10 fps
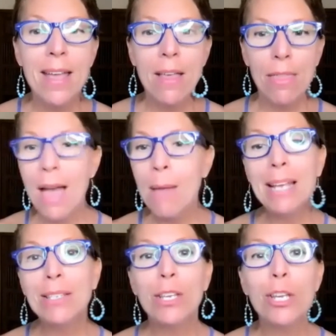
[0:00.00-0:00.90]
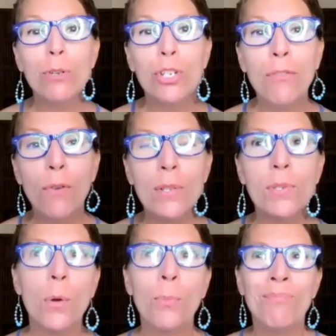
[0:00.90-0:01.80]
That makes a huge difference.
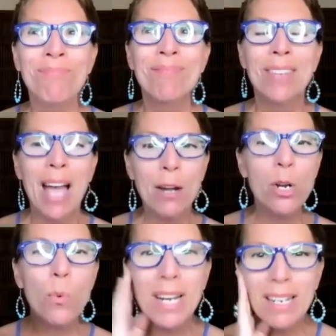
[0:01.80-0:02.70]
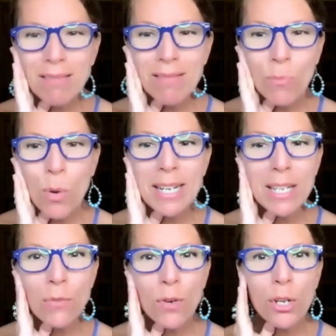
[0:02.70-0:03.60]
So I don't know what it
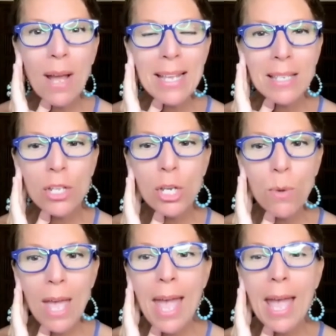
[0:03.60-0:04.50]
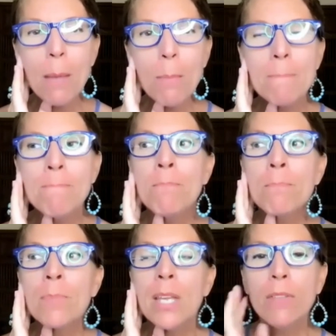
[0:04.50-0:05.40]
is for you guys in the UK, but
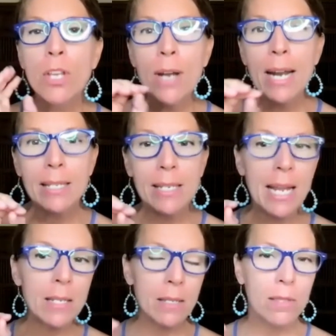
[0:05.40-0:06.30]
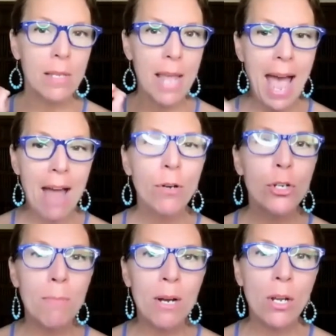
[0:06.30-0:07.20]
in the United States, the average
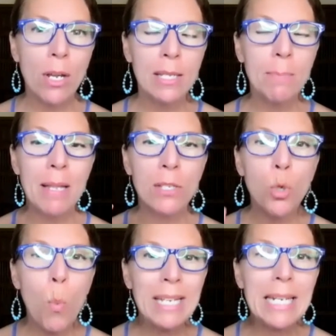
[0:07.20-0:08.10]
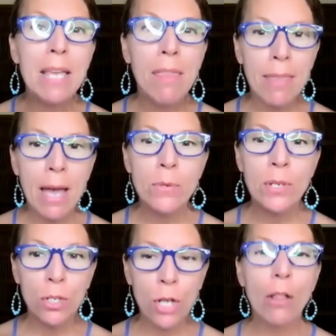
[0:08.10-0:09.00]
American spends
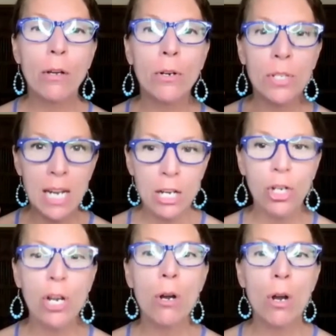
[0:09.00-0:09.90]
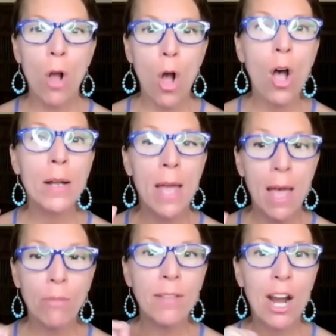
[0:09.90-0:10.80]
$20,000 each year on
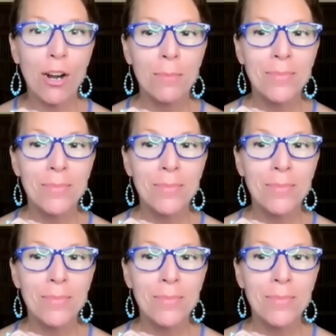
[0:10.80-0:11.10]
healthcare.